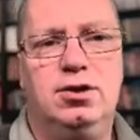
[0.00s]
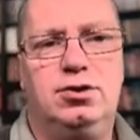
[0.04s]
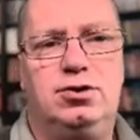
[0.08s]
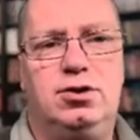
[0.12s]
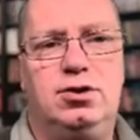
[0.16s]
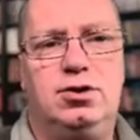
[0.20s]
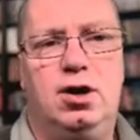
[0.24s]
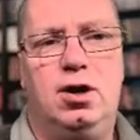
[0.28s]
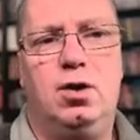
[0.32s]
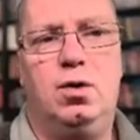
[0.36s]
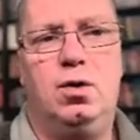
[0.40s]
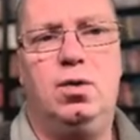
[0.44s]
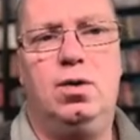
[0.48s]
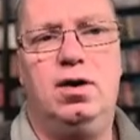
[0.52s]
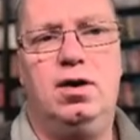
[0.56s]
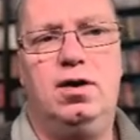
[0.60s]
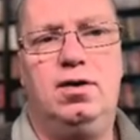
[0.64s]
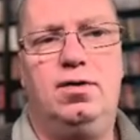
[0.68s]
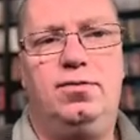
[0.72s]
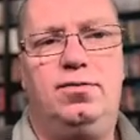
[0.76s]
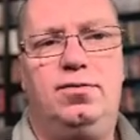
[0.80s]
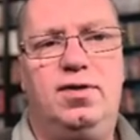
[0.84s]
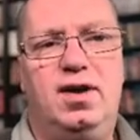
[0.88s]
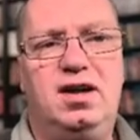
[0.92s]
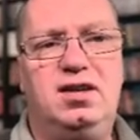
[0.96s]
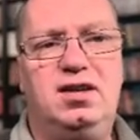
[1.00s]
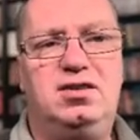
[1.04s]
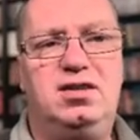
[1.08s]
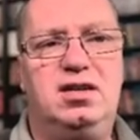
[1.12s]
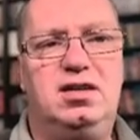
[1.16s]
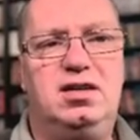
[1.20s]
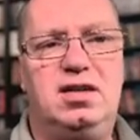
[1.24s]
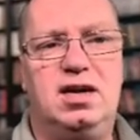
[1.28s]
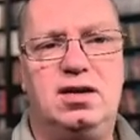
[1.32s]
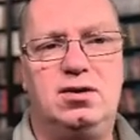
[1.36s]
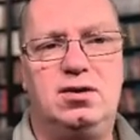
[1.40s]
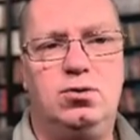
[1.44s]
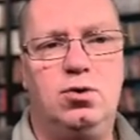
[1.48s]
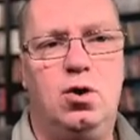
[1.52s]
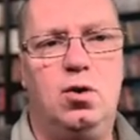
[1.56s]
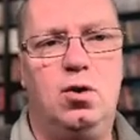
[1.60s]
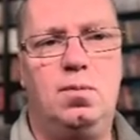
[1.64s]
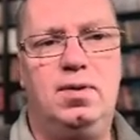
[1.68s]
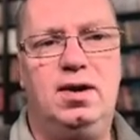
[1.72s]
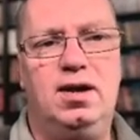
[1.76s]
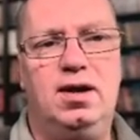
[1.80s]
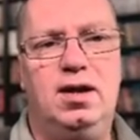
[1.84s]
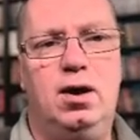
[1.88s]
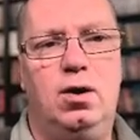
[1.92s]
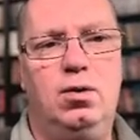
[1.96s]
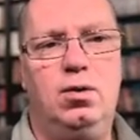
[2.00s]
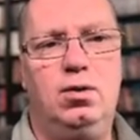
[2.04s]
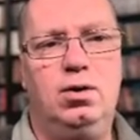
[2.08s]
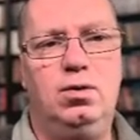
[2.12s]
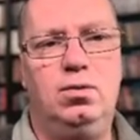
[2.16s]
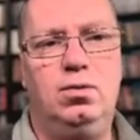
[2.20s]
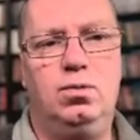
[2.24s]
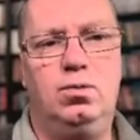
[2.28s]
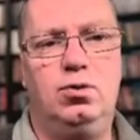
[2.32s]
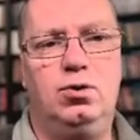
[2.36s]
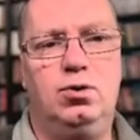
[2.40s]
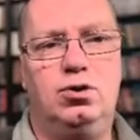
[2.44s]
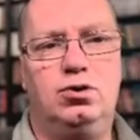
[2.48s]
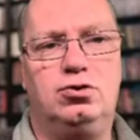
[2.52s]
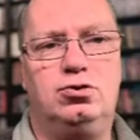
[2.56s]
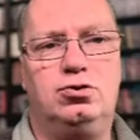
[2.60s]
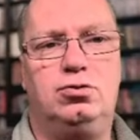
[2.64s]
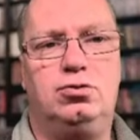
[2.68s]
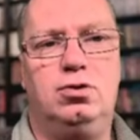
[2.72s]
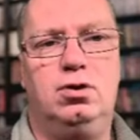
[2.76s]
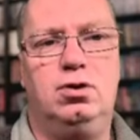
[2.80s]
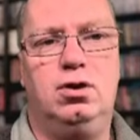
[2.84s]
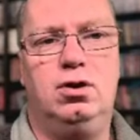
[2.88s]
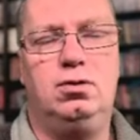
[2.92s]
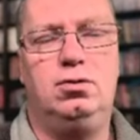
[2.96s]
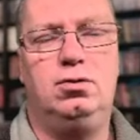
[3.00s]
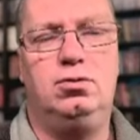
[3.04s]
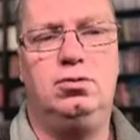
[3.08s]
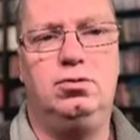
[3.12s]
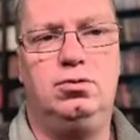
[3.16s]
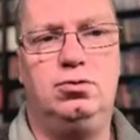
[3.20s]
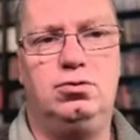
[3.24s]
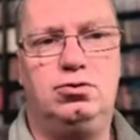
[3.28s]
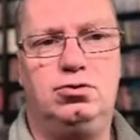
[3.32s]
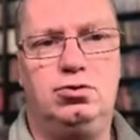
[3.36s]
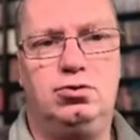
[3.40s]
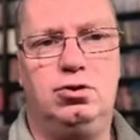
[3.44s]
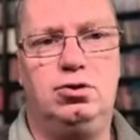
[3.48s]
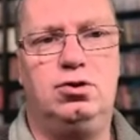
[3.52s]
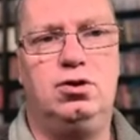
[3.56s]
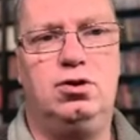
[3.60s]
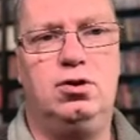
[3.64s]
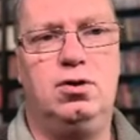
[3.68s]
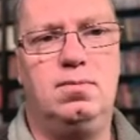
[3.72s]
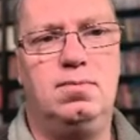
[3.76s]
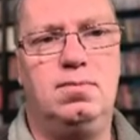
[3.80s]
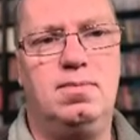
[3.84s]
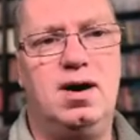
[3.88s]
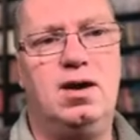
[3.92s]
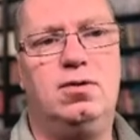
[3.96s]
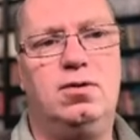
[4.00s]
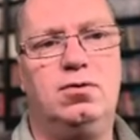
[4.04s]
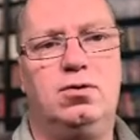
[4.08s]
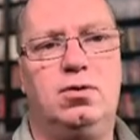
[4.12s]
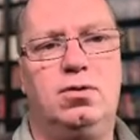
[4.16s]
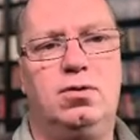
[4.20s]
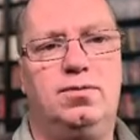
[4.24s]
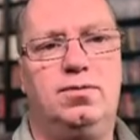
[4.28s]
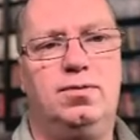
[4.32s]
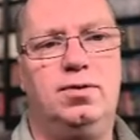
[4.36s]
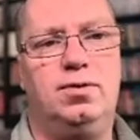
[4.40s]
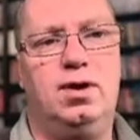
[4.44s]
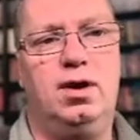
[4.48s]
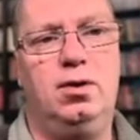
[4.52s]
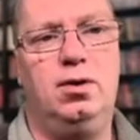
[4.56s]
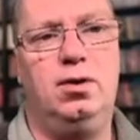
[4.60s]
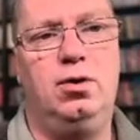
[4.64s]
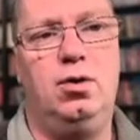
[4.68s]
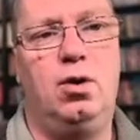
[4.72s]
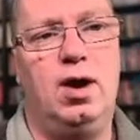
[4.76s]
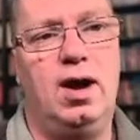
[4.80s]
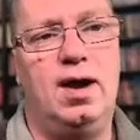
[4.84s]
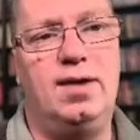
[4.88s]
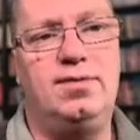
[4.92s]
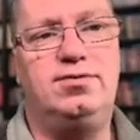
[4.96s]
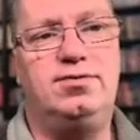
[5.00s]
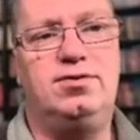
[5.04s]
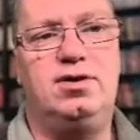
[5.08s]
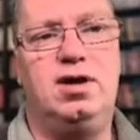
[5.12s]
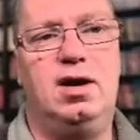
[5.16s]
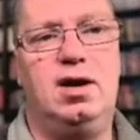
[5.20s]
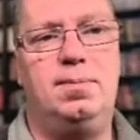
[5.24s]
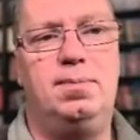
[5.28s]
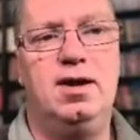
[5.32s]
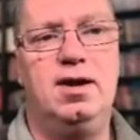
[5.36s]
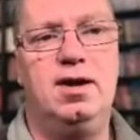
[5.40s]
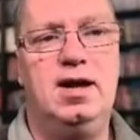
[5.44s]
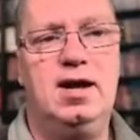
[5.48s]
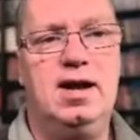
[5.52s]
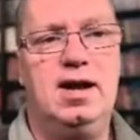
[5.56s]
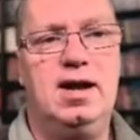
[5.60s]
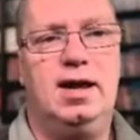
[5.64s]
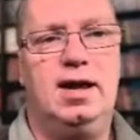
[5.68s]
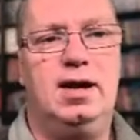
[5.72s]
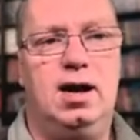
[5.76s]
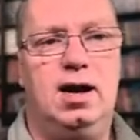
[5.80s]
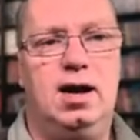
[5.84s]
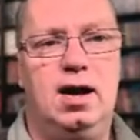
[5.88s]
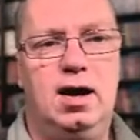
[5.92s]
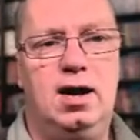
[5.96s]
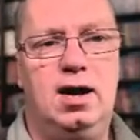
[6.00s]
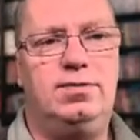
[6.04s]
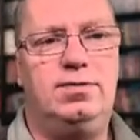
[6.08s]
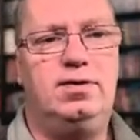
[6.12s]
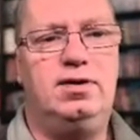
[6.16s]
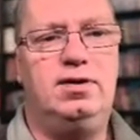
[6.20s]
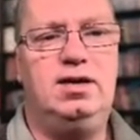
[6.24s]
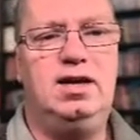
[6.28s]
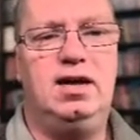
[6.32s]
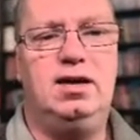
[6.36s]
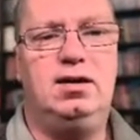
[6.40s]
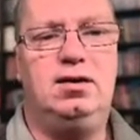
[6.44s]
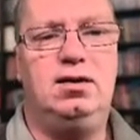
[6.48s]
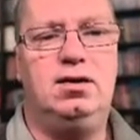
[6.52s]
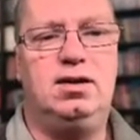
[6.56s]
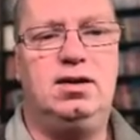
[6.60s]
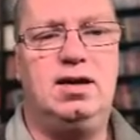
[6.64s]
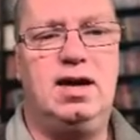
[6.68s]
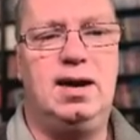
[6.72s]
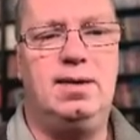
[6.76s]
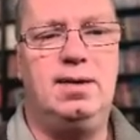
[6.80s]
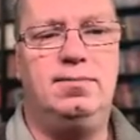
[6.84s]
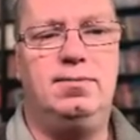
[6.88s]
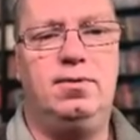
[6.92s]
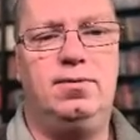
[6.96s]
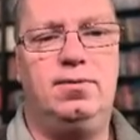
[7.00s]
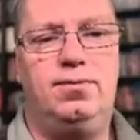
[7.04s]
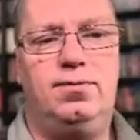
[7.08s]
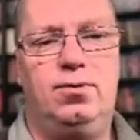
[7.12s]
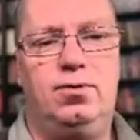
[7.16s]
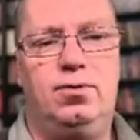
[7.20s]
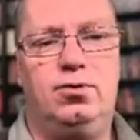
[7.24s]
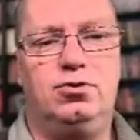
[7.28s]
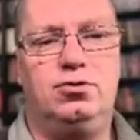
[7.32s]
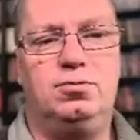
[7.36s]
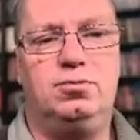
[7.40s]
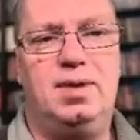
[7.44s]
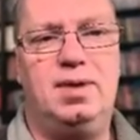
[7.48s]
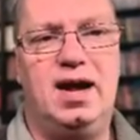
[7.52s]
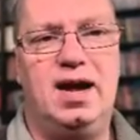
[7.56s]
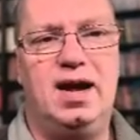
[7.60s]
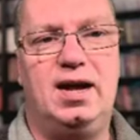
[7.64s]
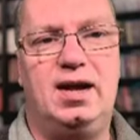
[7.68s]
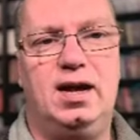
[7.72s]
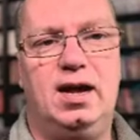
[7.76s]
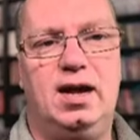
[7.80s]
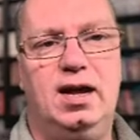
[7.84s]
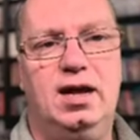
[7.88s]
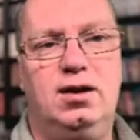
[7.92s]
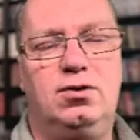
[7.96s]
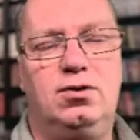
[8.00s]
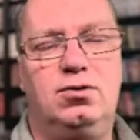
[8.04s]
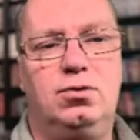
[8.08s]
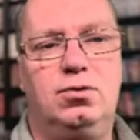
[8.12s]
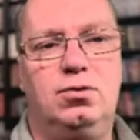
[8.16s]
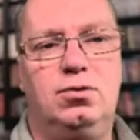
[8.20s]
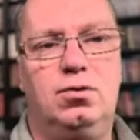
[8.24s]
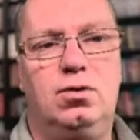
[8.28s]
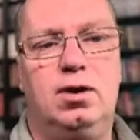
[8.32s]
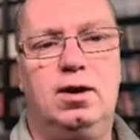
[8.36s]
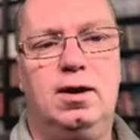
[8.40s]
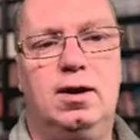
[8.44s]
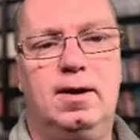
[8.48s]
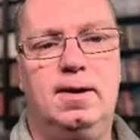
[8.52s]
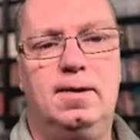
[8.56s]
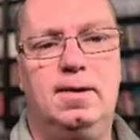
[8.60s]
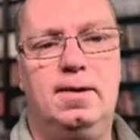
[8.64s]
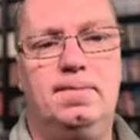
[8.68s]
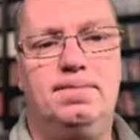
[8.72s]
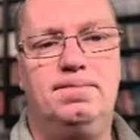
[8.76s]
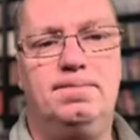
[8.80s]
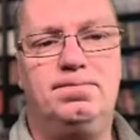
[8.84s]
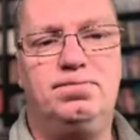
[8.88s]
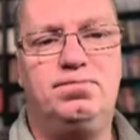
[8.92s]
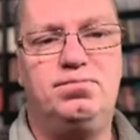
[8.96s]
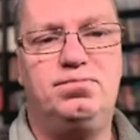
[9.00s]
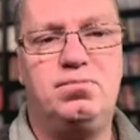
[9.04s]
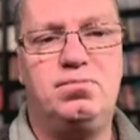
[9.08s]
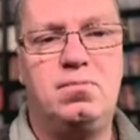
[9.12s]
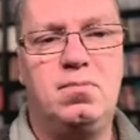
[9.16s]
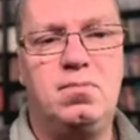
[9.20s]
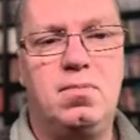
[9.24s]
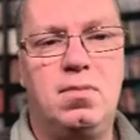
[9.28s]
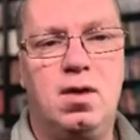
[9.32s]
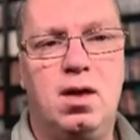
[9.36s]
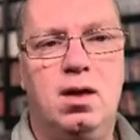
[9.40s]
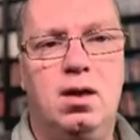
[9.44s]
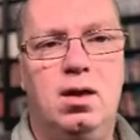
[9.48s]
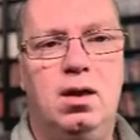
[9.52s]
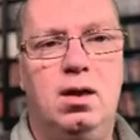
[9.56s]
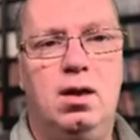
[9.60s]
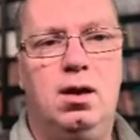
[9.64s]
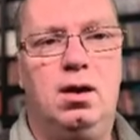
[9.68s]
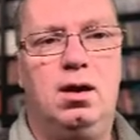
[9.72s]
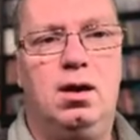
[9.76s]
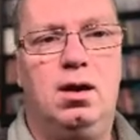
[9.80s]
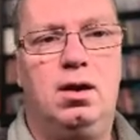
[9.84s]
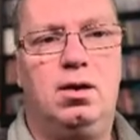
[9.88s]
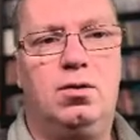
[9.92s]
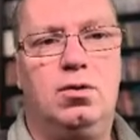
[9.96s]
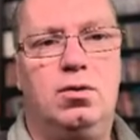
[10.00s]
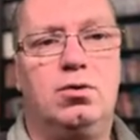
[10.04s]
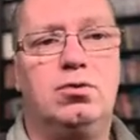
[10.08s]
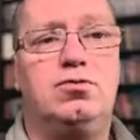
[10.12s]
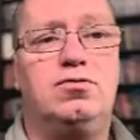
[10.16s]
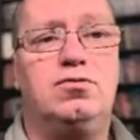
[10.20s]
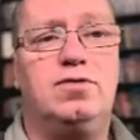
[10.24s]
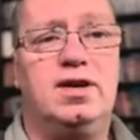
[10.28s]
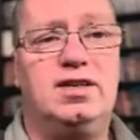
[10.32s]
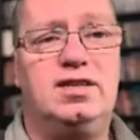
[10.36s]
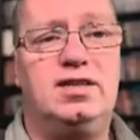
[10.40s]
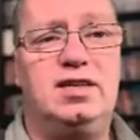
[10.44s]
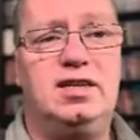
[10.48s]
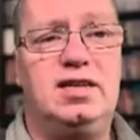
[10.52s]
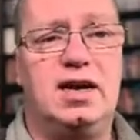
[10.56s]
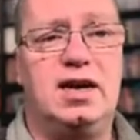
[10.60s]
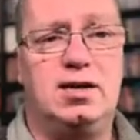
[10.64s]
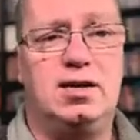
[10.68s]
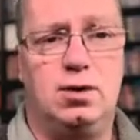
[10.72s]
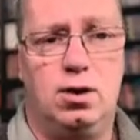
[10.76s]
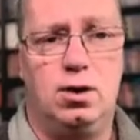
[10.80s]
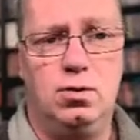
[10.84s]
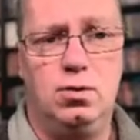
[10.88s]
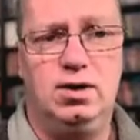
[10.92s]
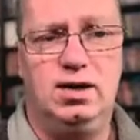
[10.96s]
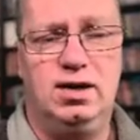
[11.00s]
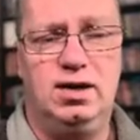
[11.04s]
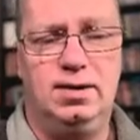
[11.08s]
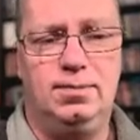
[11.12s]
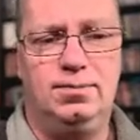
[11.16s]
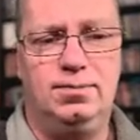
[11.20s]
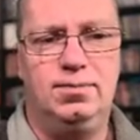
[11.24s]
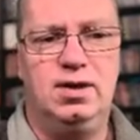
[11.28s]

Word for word: So uh, phase detect normally only works to, uh, to a certain amount of uh, your f-stop and after that, the camera falls back into um, contrast detect only.